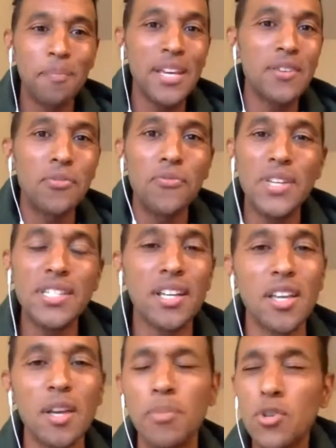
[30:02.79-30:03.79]
being
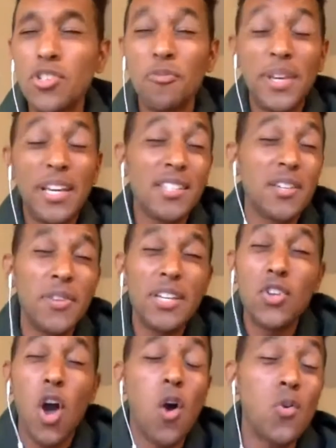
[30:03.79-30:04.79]
physically abusive because of
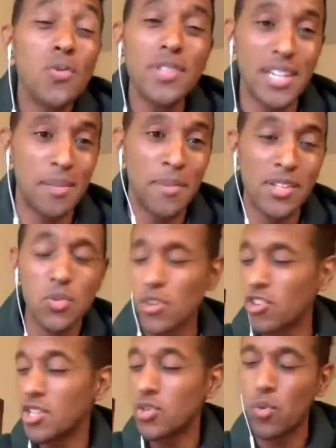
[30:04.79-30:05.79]
his own demons,
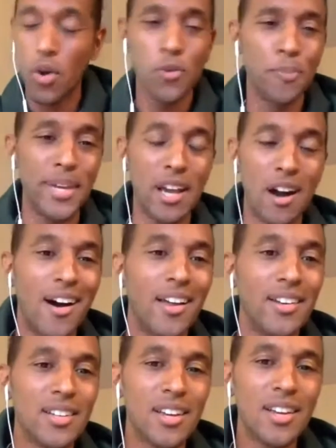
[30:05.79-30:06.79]
which he's grown
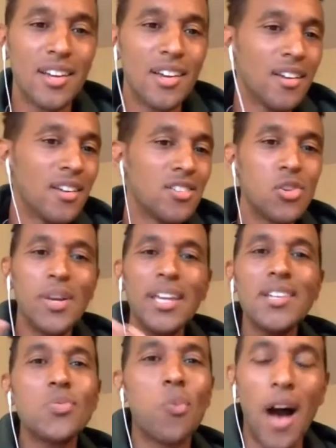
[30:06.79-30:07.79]
beyond, to
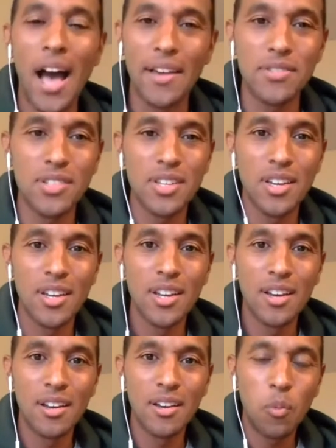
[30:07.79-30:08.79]
his wives.
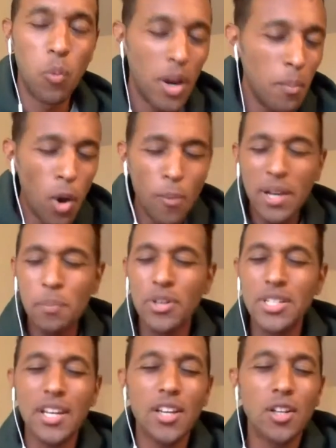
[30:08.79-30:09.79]
One moment in
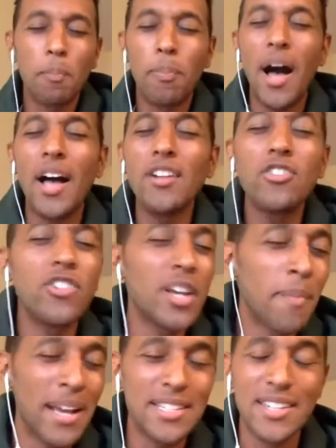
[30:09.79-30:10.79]
particular,
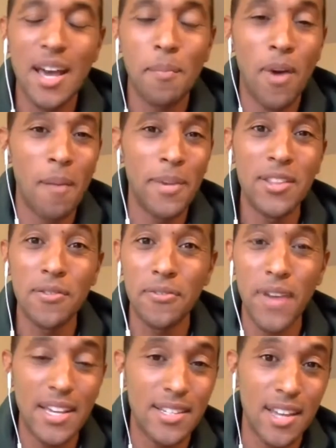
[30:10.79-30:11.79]
punching my stepmom in the
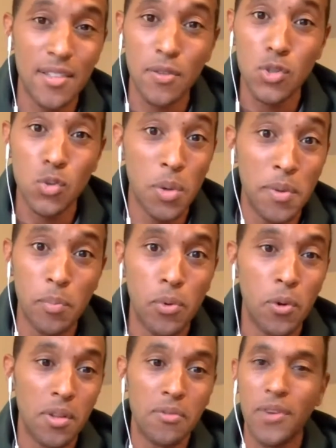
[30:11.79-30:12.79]
face at the swimming
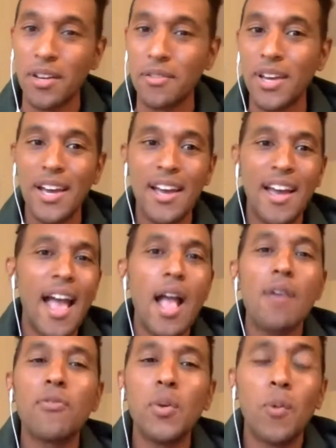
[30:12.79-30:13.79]
pool in front of
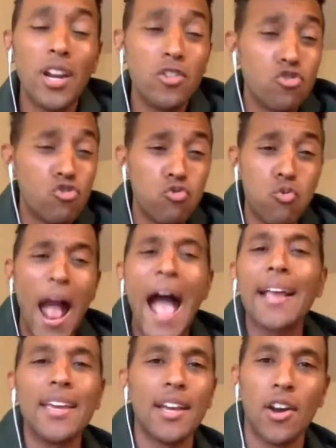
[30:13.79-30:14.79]
everyone and
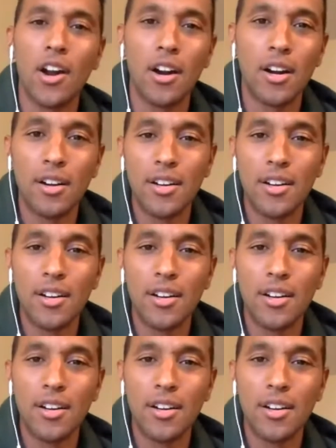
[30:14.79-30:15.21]
dragging her.